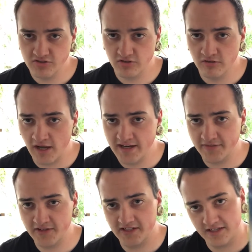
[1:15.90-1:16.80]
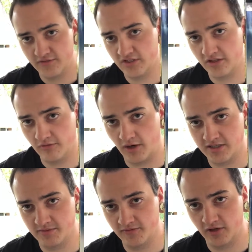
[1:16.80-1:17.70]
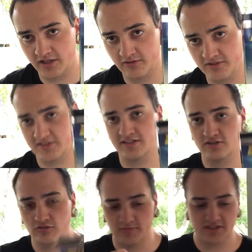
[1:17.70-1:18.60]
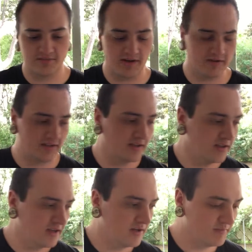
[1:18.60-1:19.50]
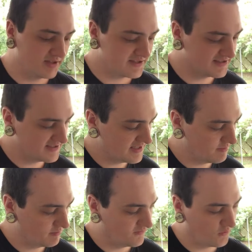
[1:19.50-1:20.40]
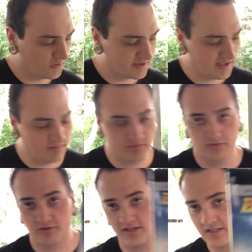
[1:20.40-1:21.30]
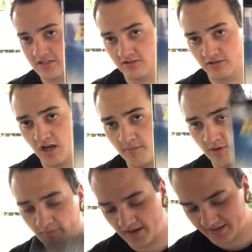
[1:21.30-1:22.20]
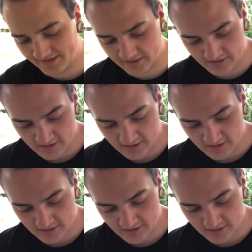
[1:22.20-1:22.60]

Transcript: So I definitely need to give it another watch before I can really say too much about it. But this is the 4K Blu-ray digital combo pack.